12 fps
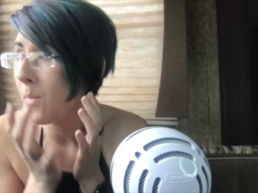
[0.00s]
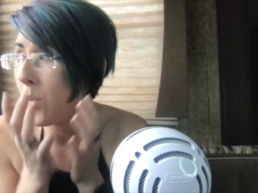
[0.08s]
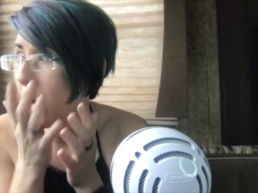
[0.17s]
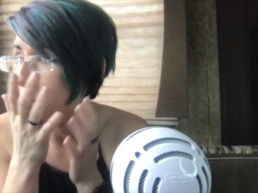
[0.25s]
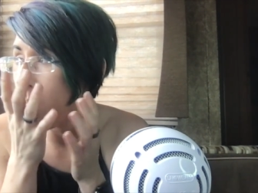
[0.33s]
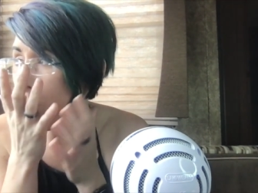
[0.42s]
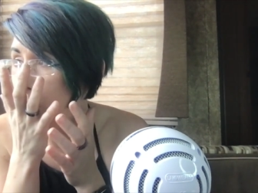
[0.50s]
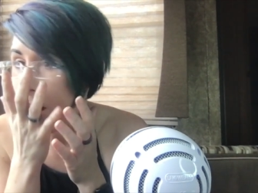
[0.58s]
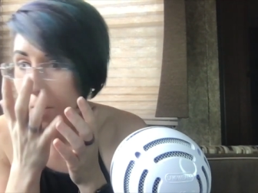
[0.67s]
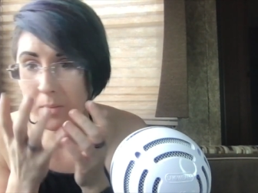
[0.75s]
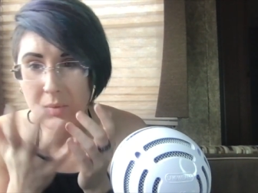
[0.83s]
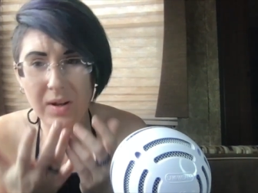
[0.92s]
Womp, womp,
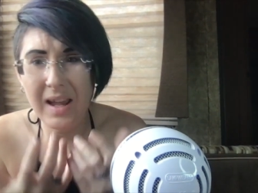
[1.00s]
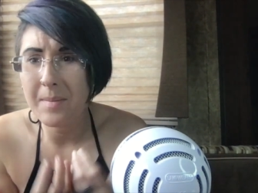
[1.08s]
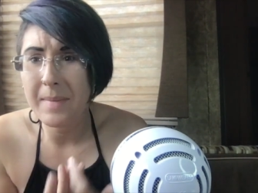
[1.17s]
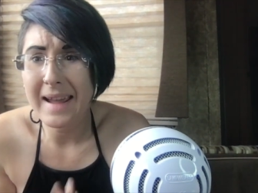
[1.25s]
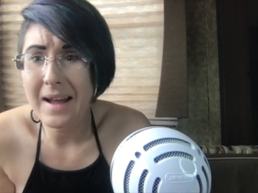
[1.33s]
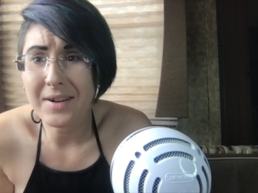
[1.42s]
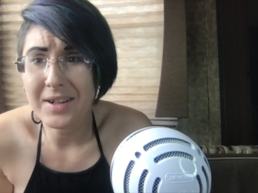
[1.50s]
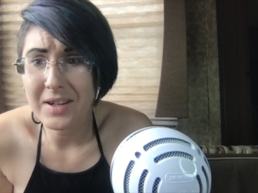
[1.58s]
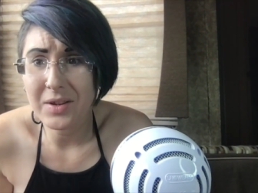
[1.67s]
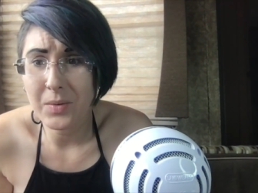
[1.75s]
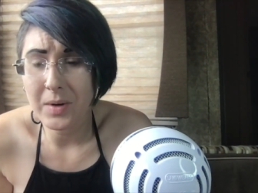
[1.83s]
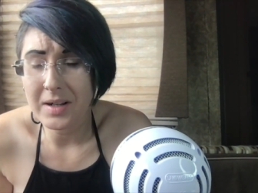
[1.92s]
womp. You can't make out any
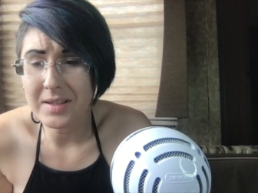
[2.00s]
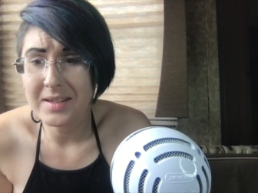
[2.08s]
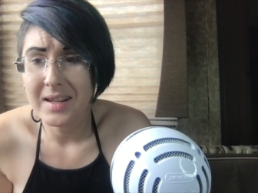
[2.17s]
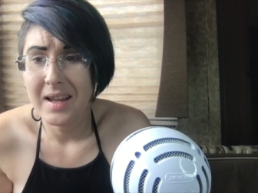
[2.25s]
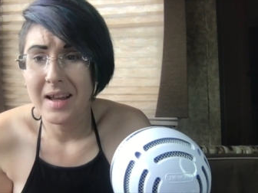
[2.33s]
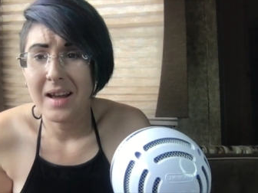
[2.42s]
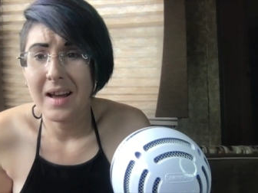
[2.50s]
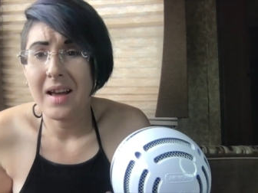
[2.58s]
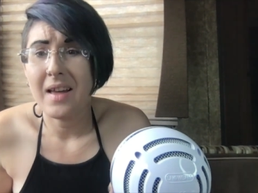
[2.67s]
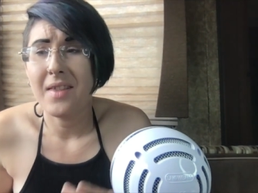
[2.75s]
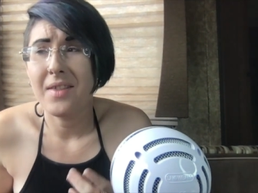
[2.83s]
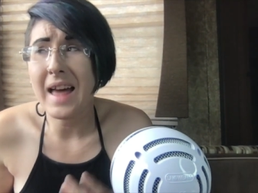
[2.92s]
of the words.
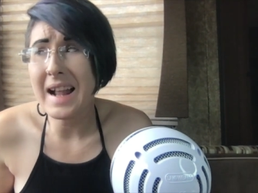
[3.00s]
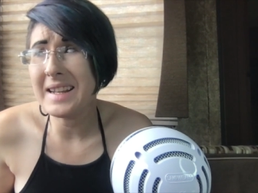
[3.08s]
That